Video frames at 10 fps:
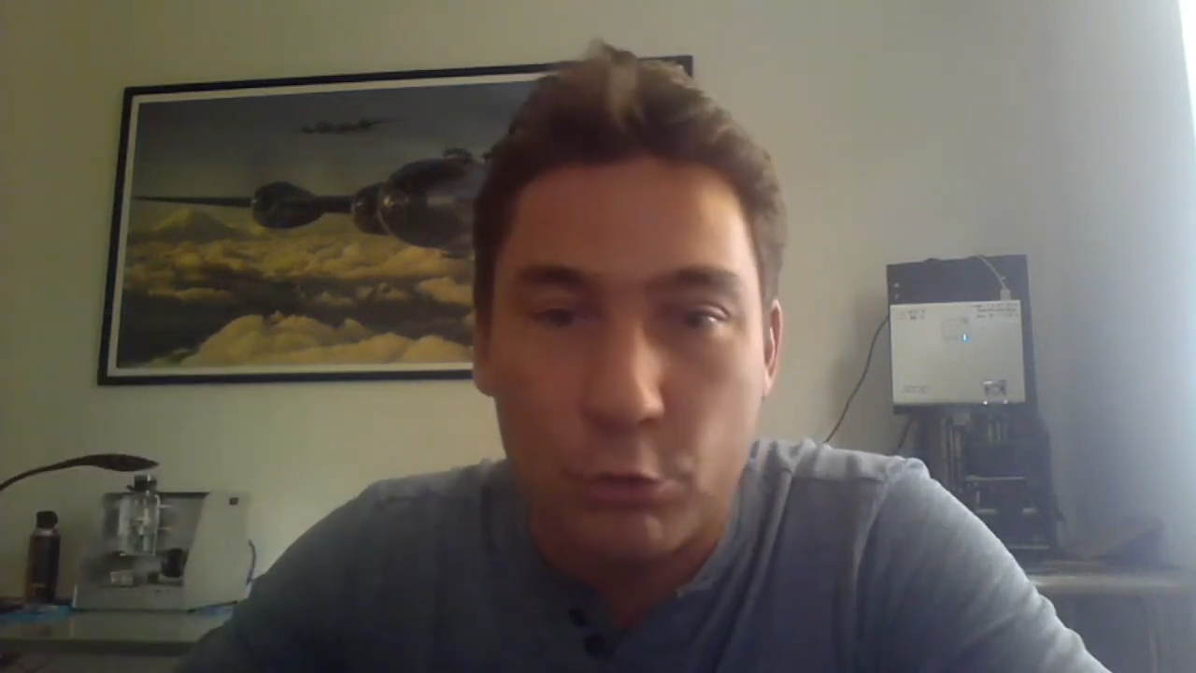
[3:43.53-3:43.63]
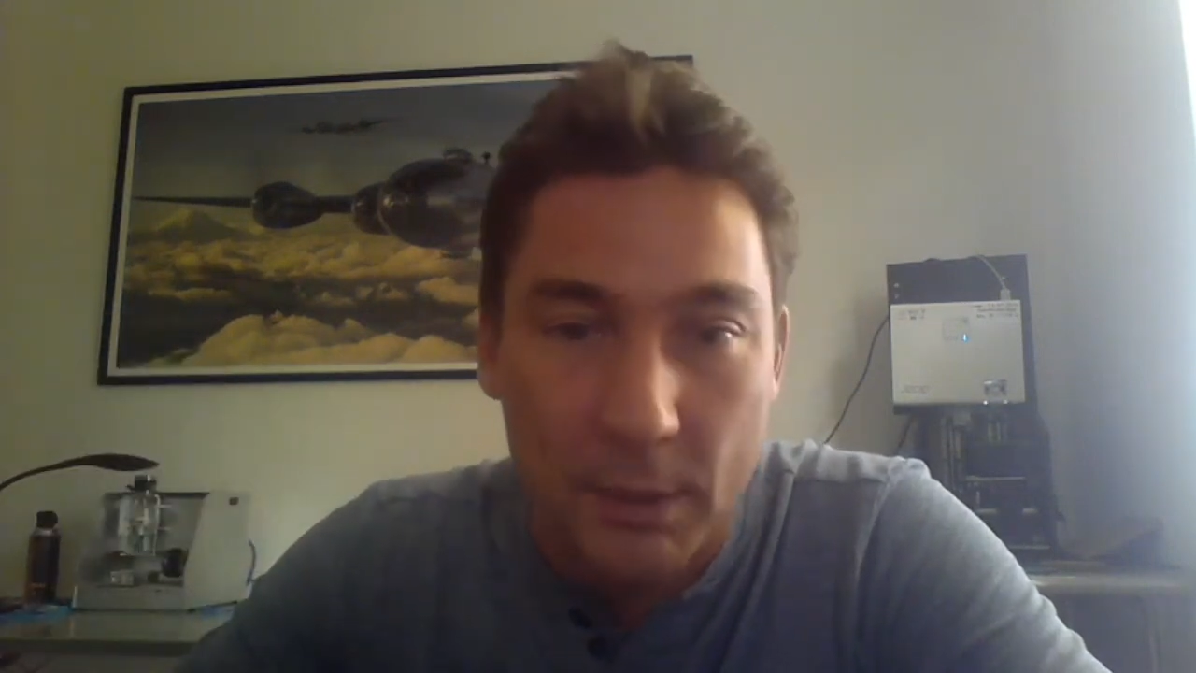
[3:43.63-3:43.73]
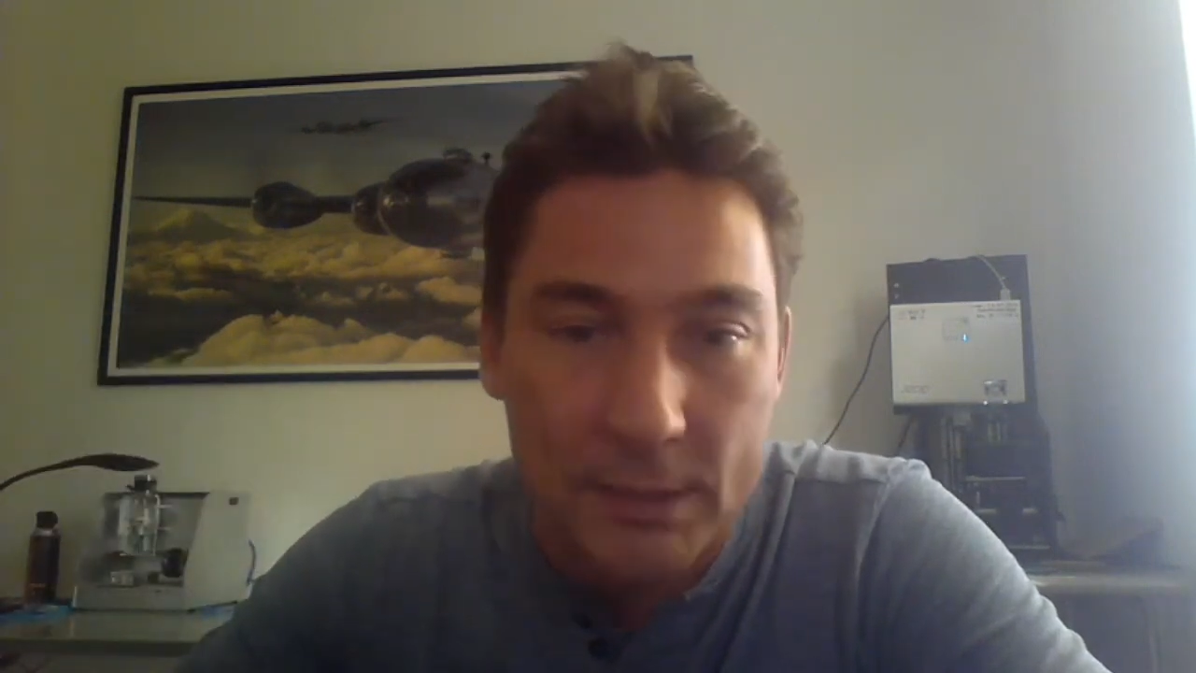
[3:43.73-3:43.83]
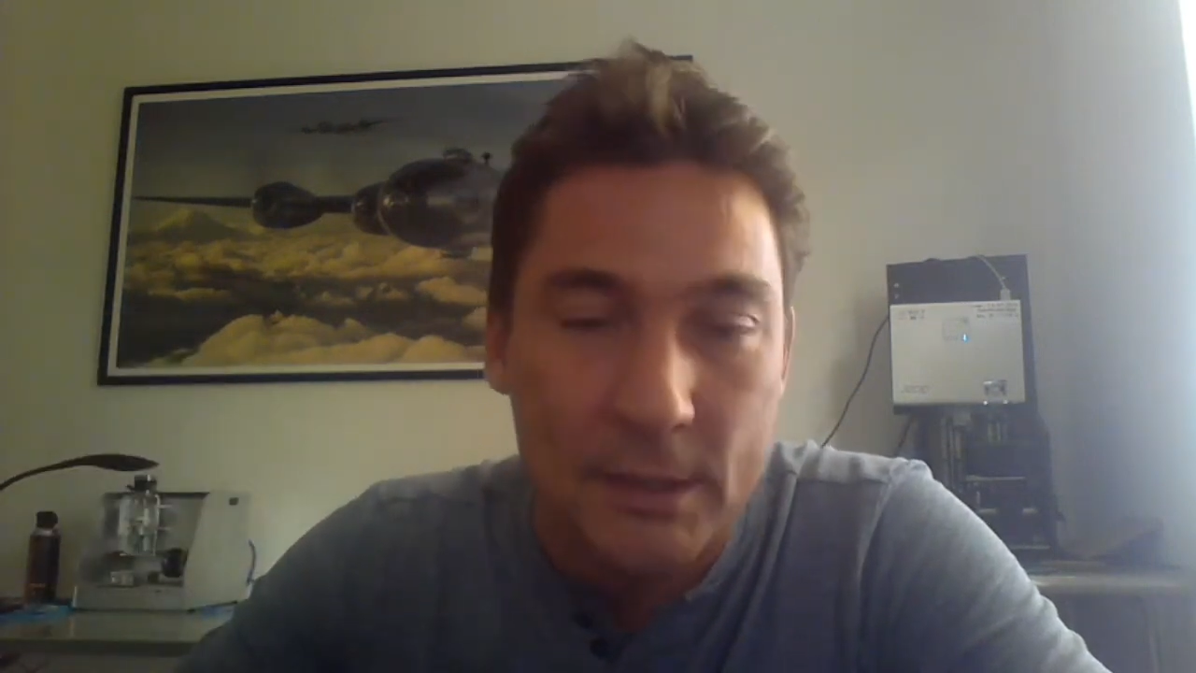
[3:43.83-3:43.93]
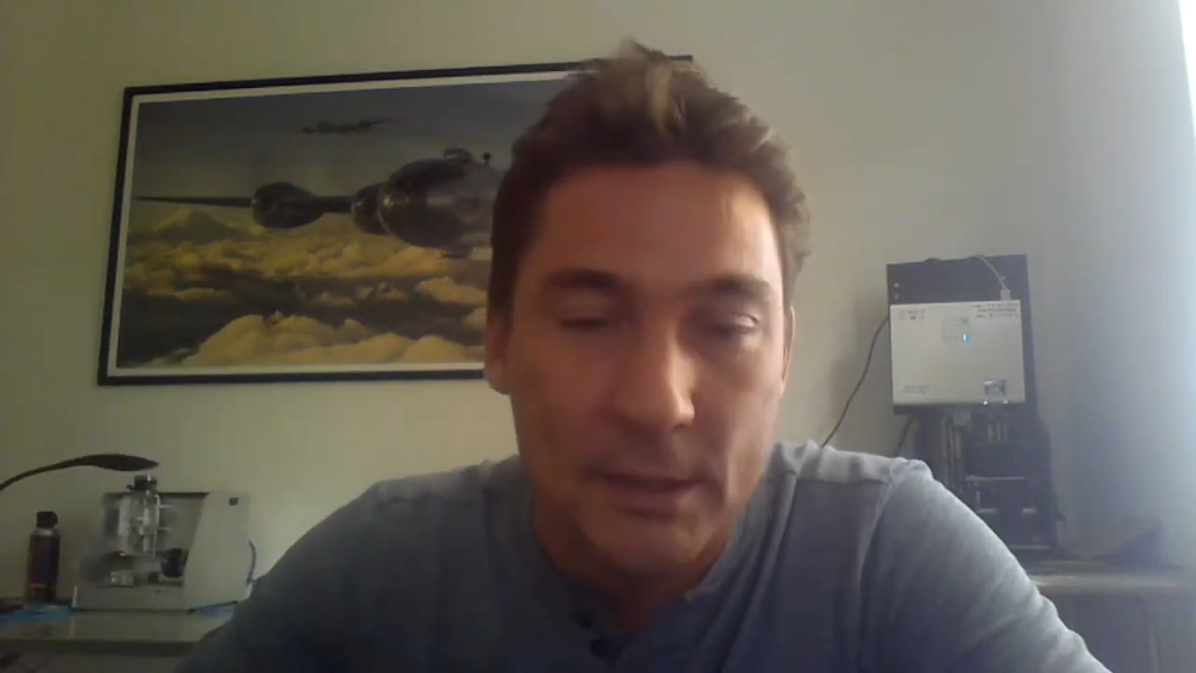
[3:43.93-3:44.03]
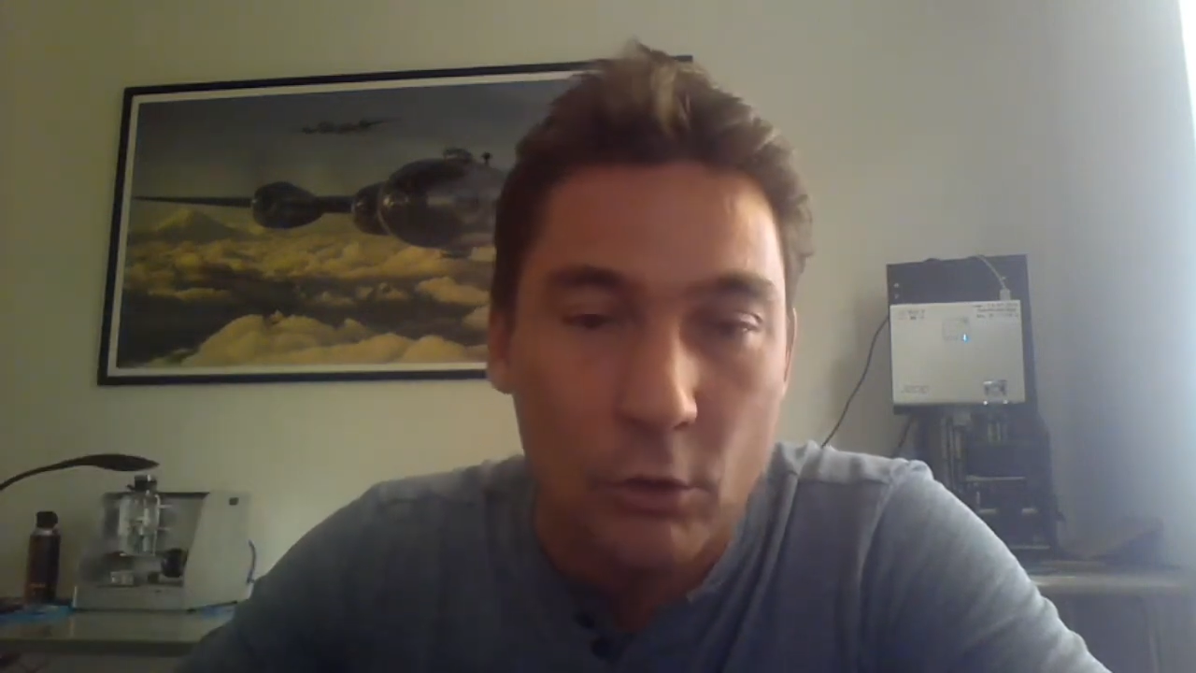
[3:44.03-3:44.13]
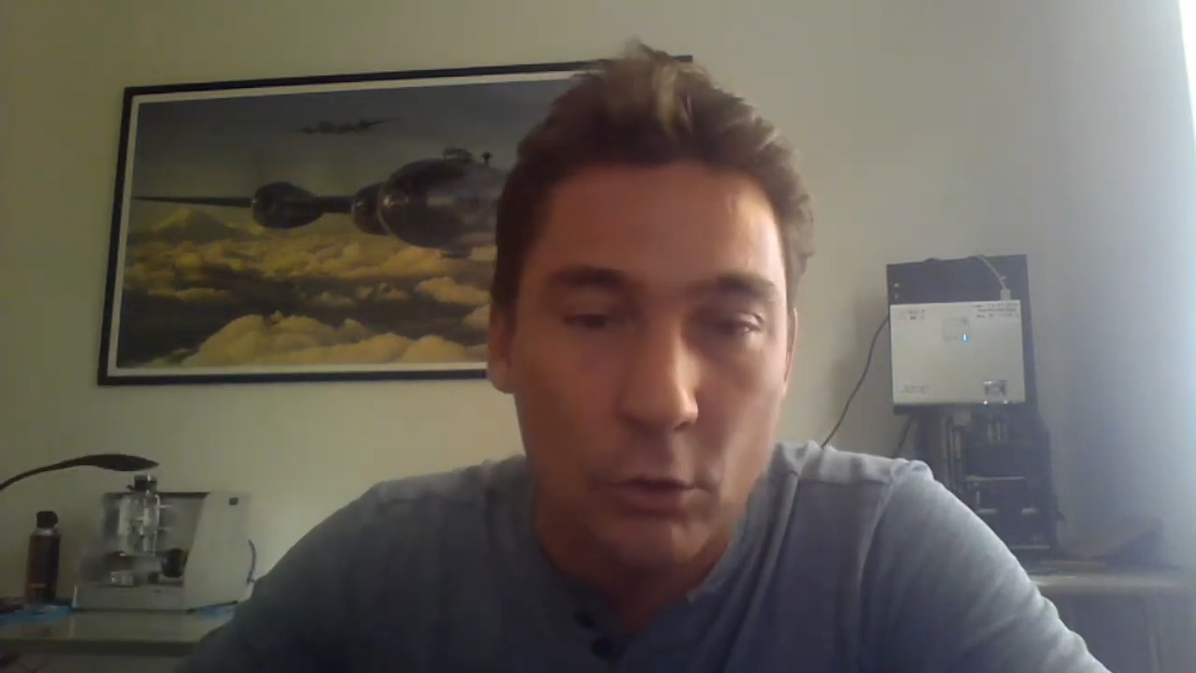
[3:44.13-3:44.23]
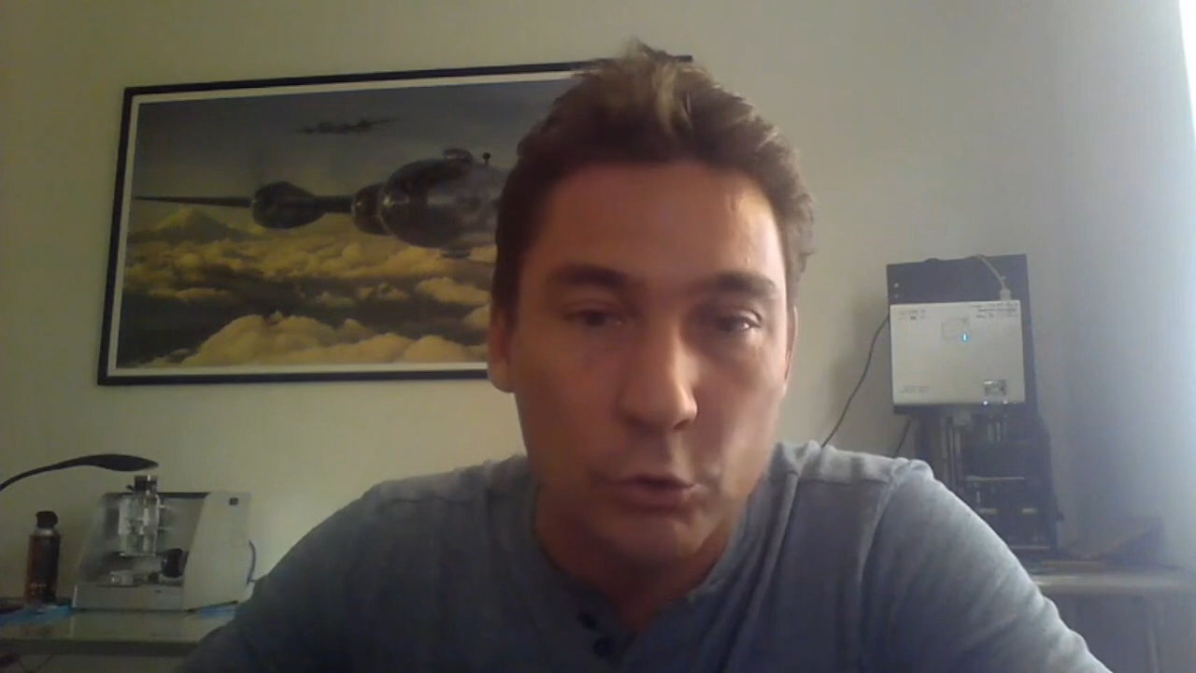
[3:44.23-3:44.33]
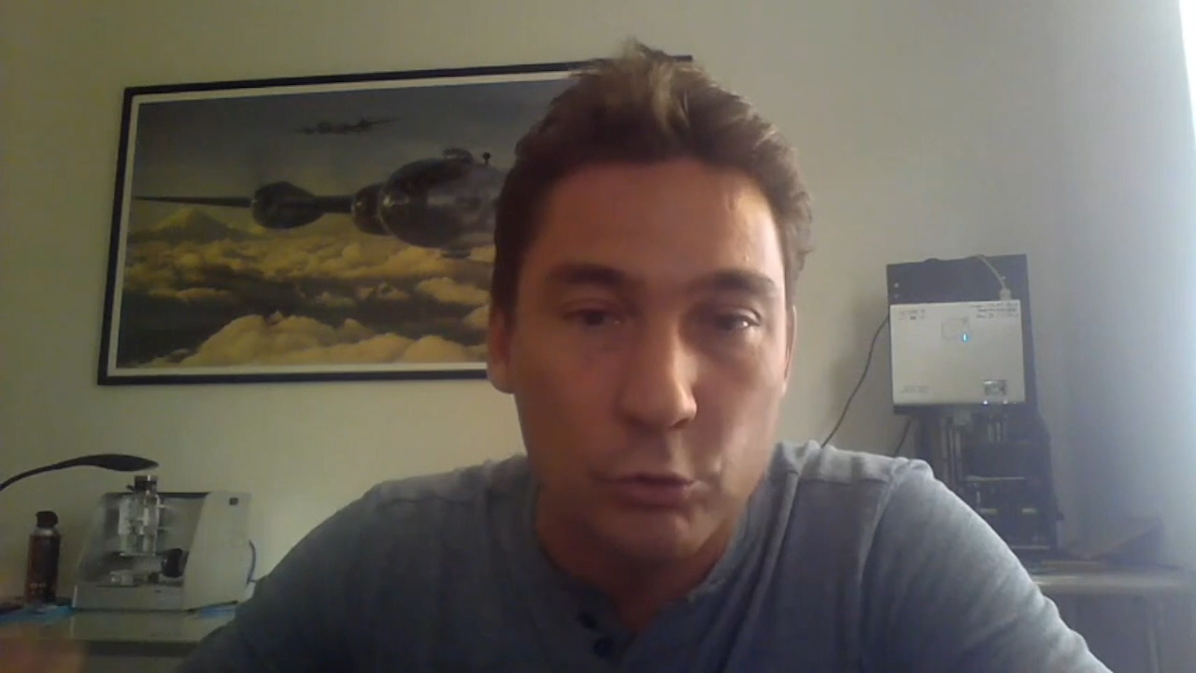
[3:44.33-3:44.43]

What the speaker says: to Mexico